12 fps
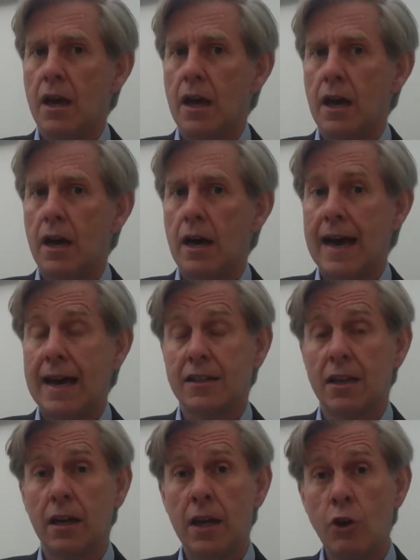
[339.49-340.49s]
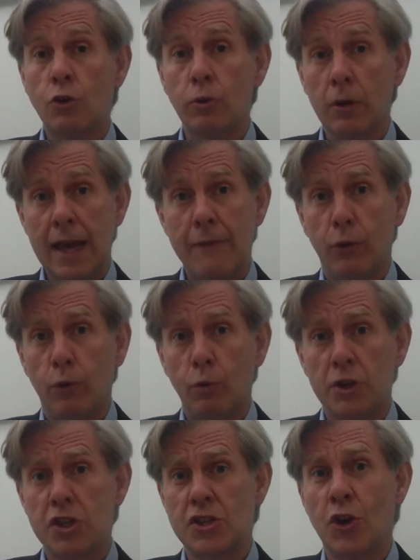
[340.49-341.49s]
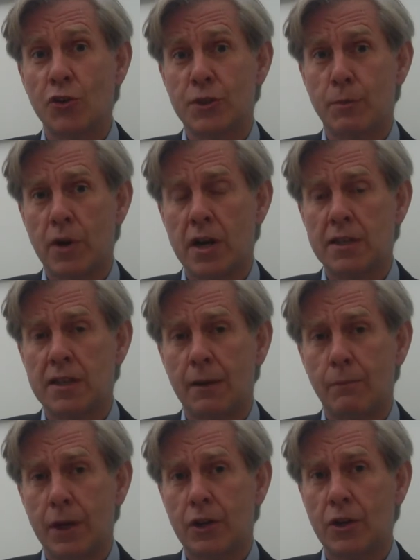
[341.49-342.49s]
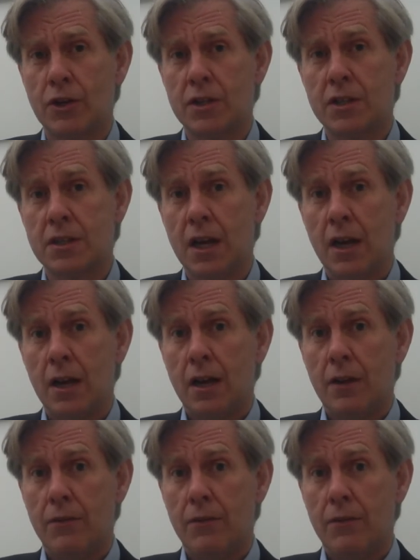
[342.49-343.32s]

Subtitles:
at a local level, which is not surprising because